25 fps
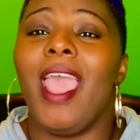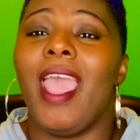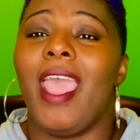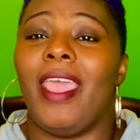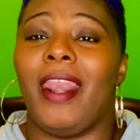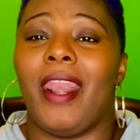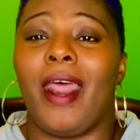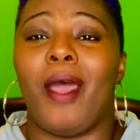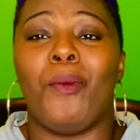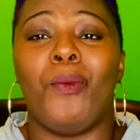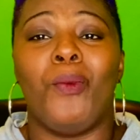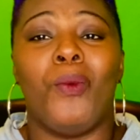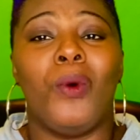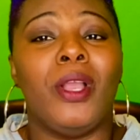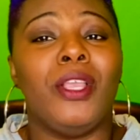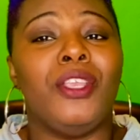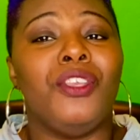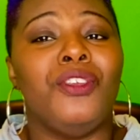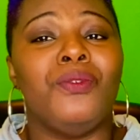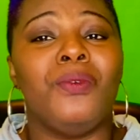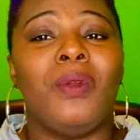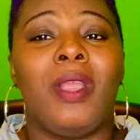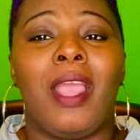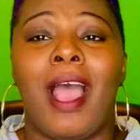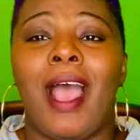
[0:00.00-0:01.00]
And I want
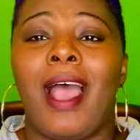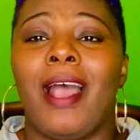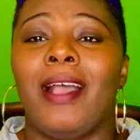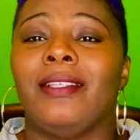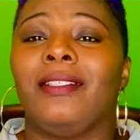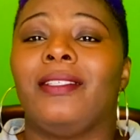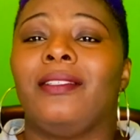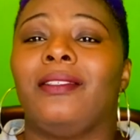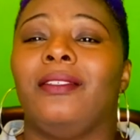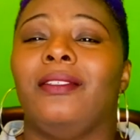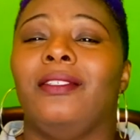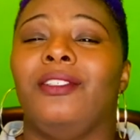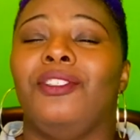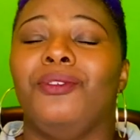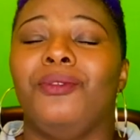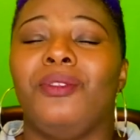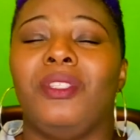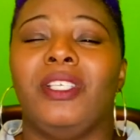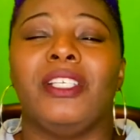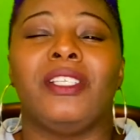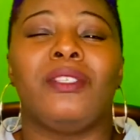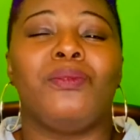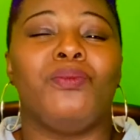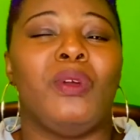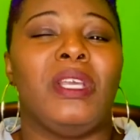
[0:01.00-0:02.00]
you guys to do
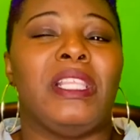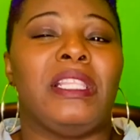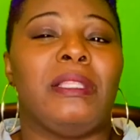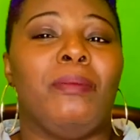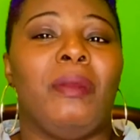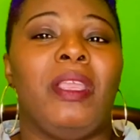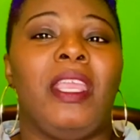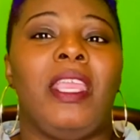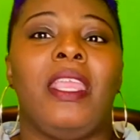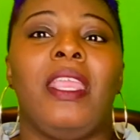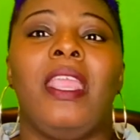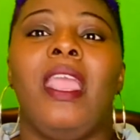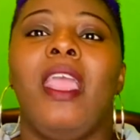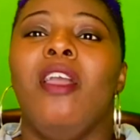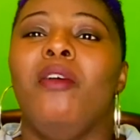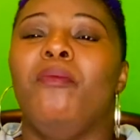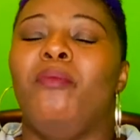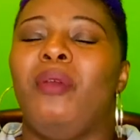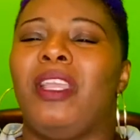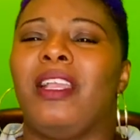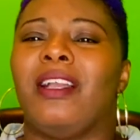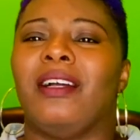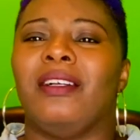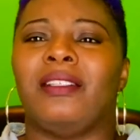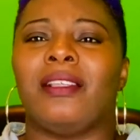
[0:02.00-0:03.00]
this with me
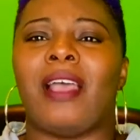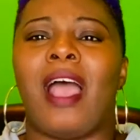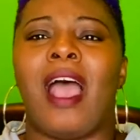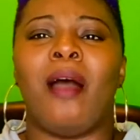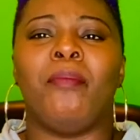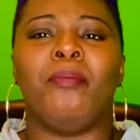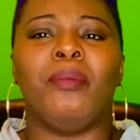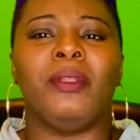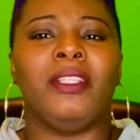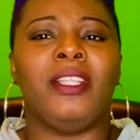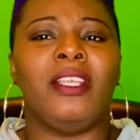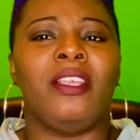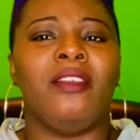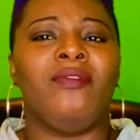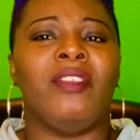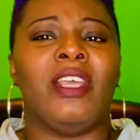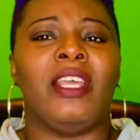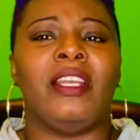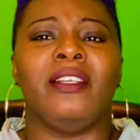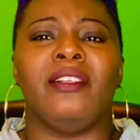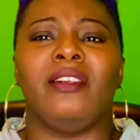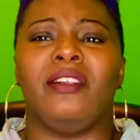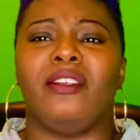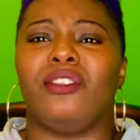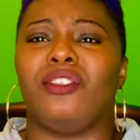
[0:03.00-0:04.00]
because I believe
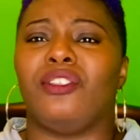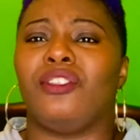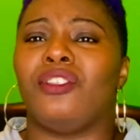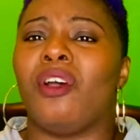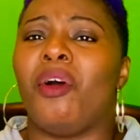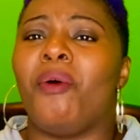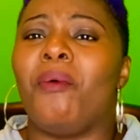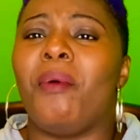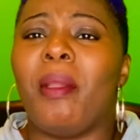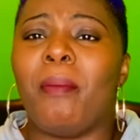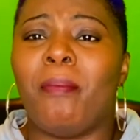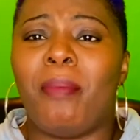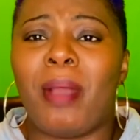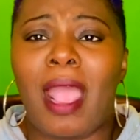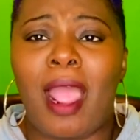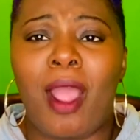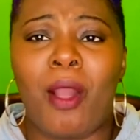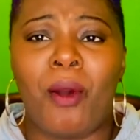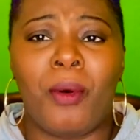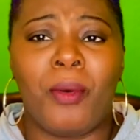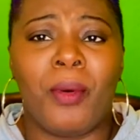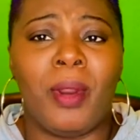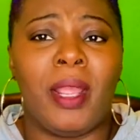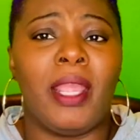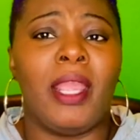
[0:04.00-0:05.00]
that it is so
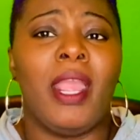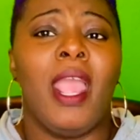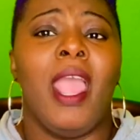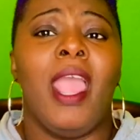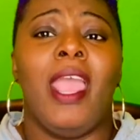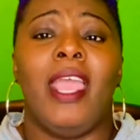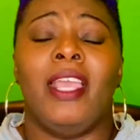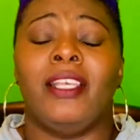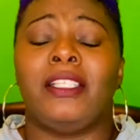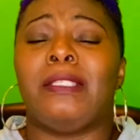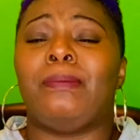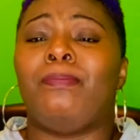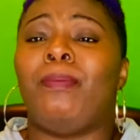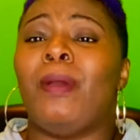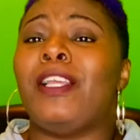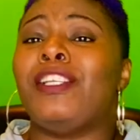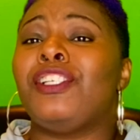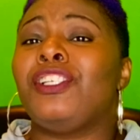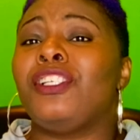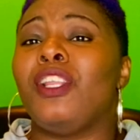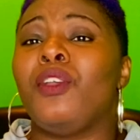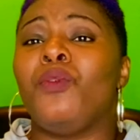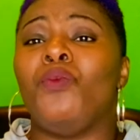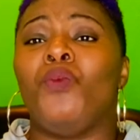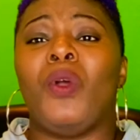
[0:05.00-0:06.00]
empowering,
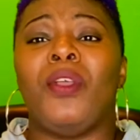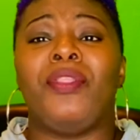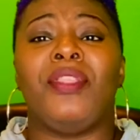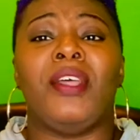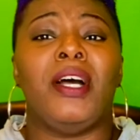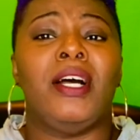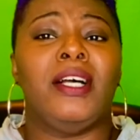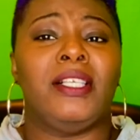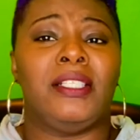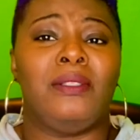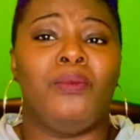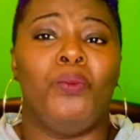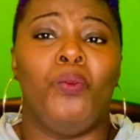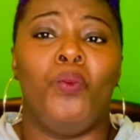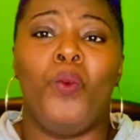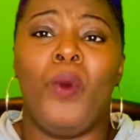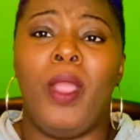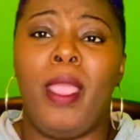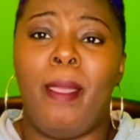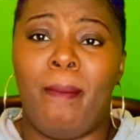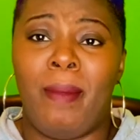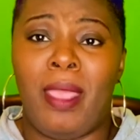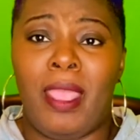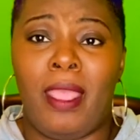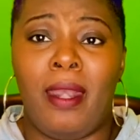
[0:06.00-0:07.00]
especially with us
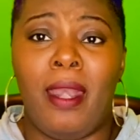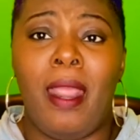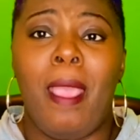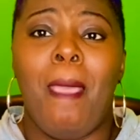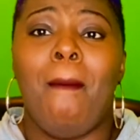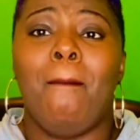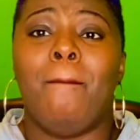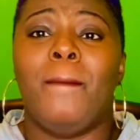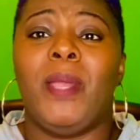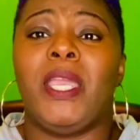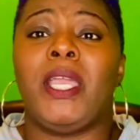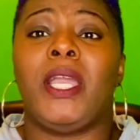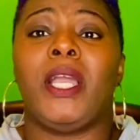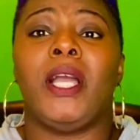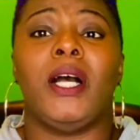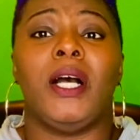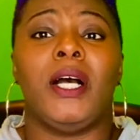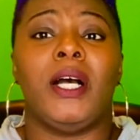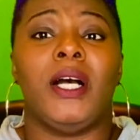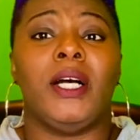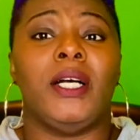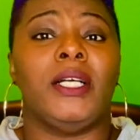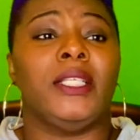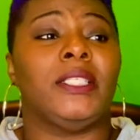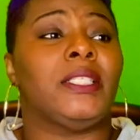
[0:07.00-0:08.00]
women,
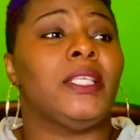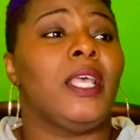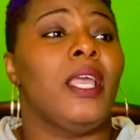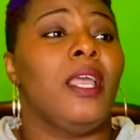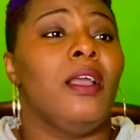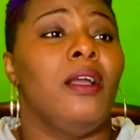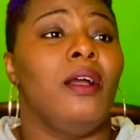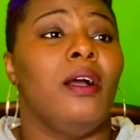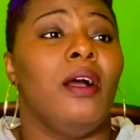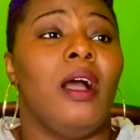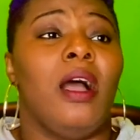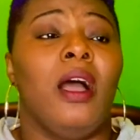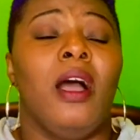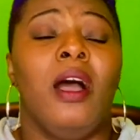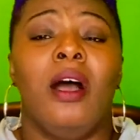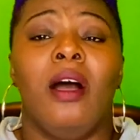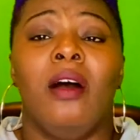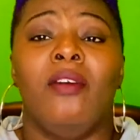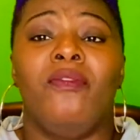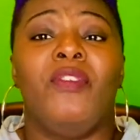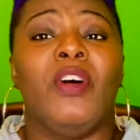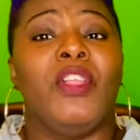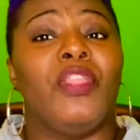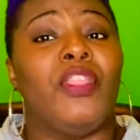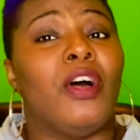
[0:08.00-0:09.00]
because
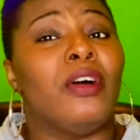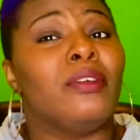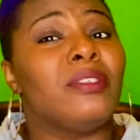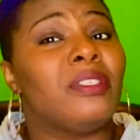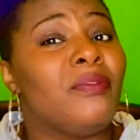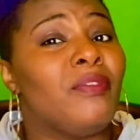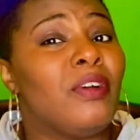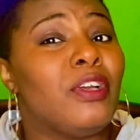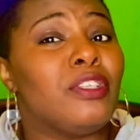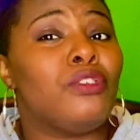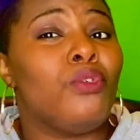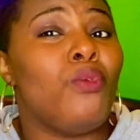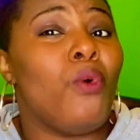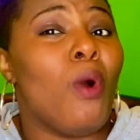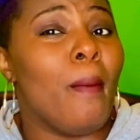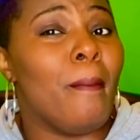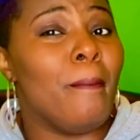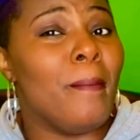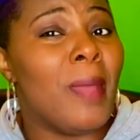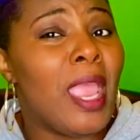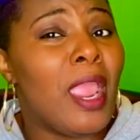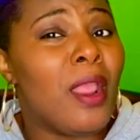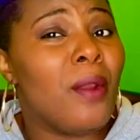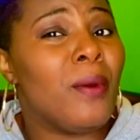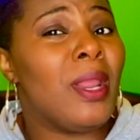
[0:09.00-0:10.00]
uh, for those of us who are
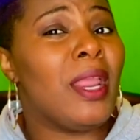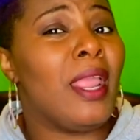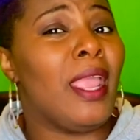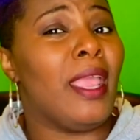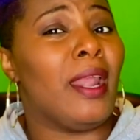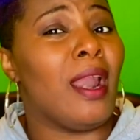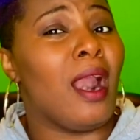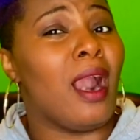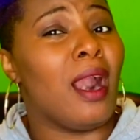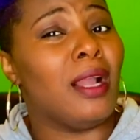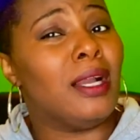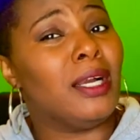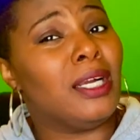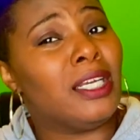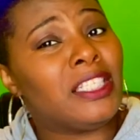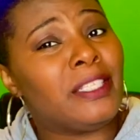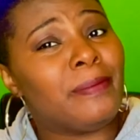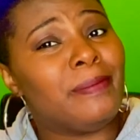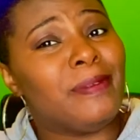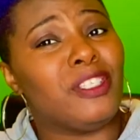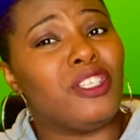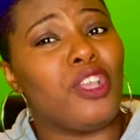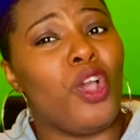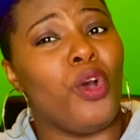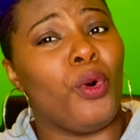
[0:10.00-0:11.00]
married and our
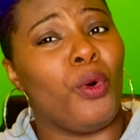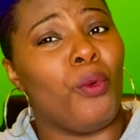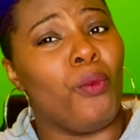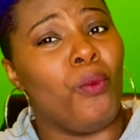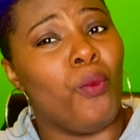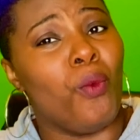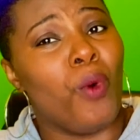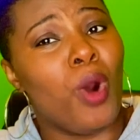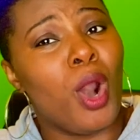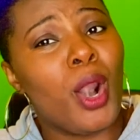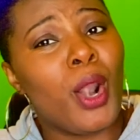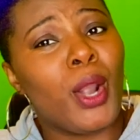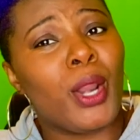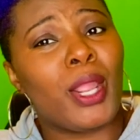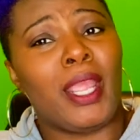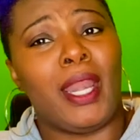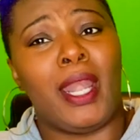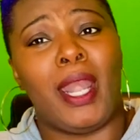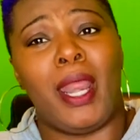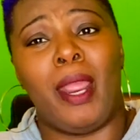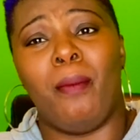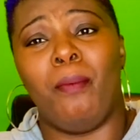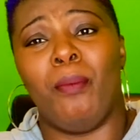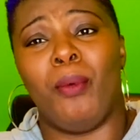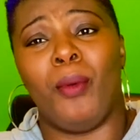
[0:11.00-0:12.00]
husbands go to work
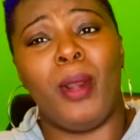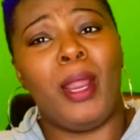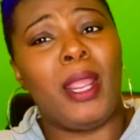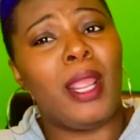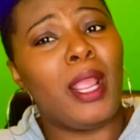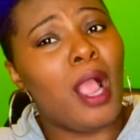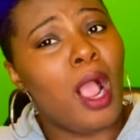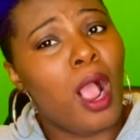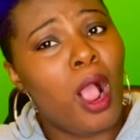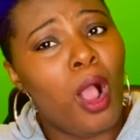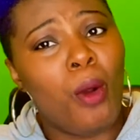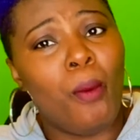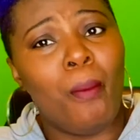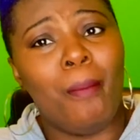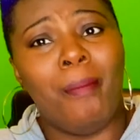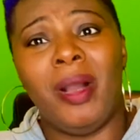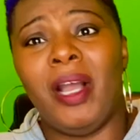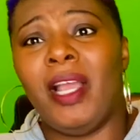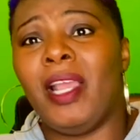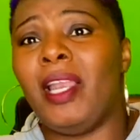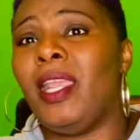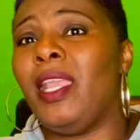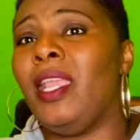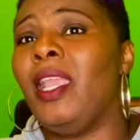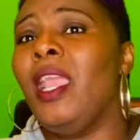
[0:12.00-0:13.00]
and they bring home
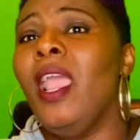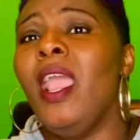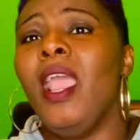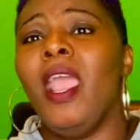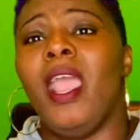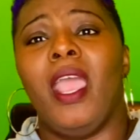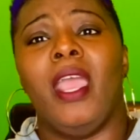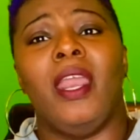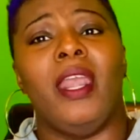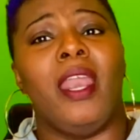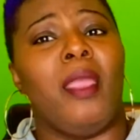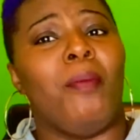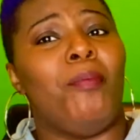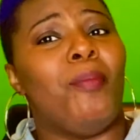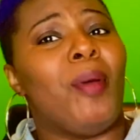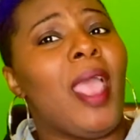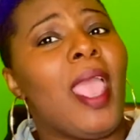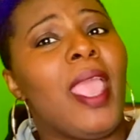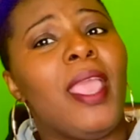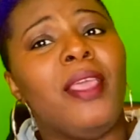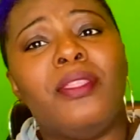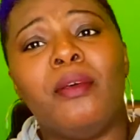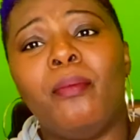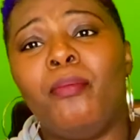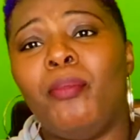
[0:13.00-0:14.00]
money and they
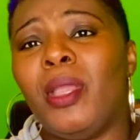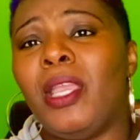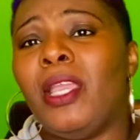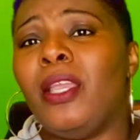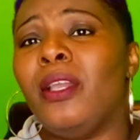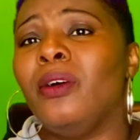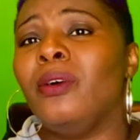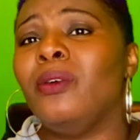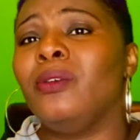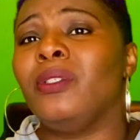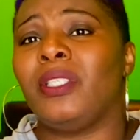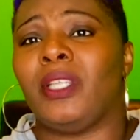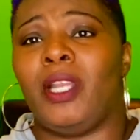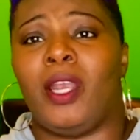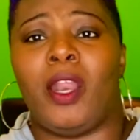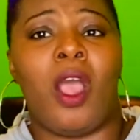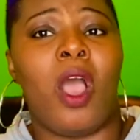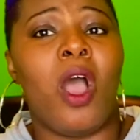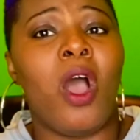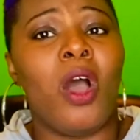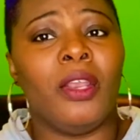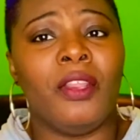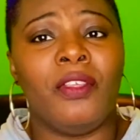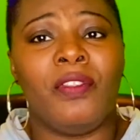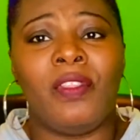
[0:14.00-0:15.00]
pay the bills and
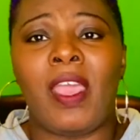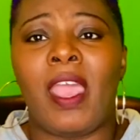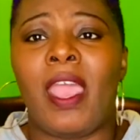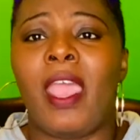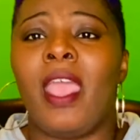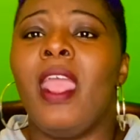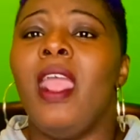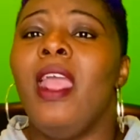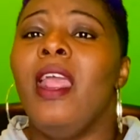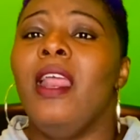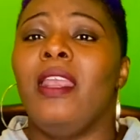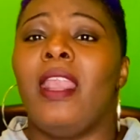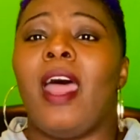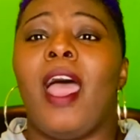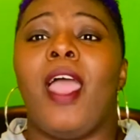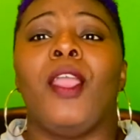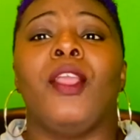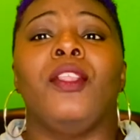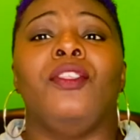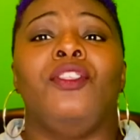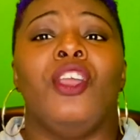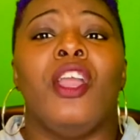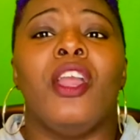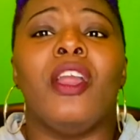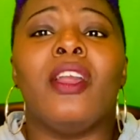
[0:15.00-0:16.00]
all of that,
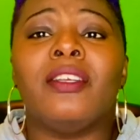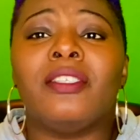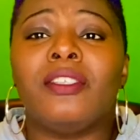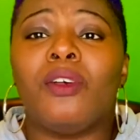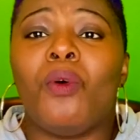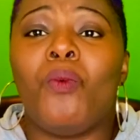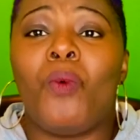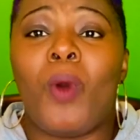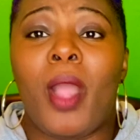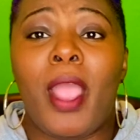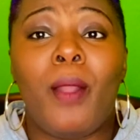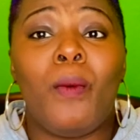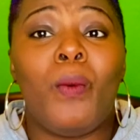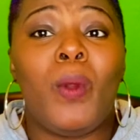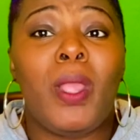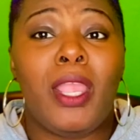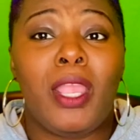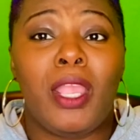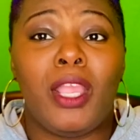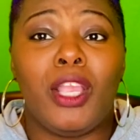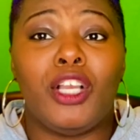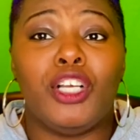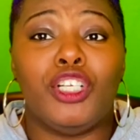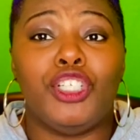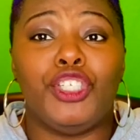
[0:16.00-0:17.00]
like there's a way we
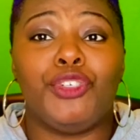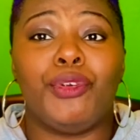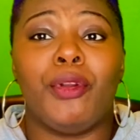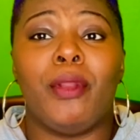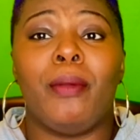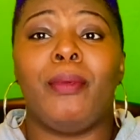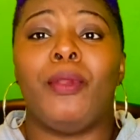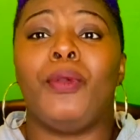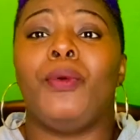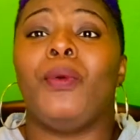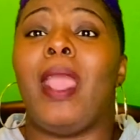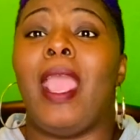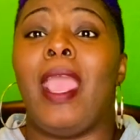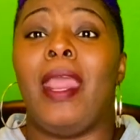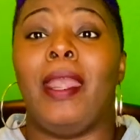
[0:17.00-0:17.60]
can contribute.